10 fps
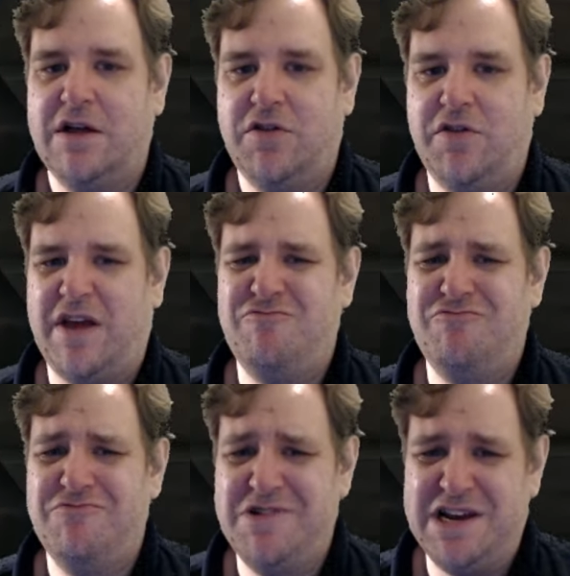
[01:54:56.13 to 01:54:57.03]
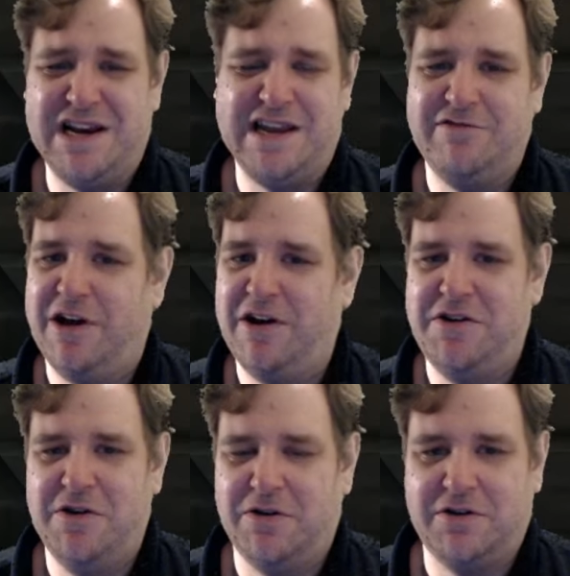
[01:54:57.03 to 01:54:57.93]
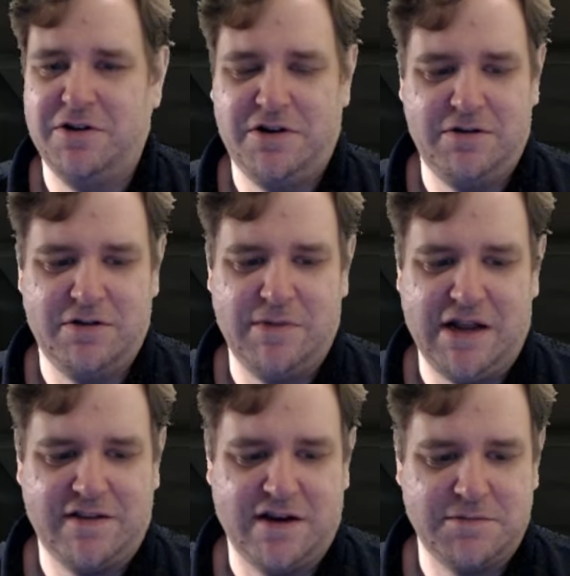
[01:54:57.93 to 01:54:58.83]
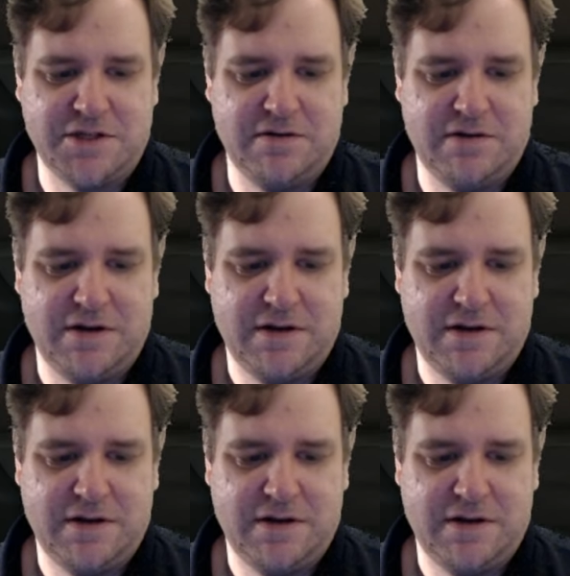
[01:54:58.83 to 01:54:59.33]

that they really are not going to do them anytime soon.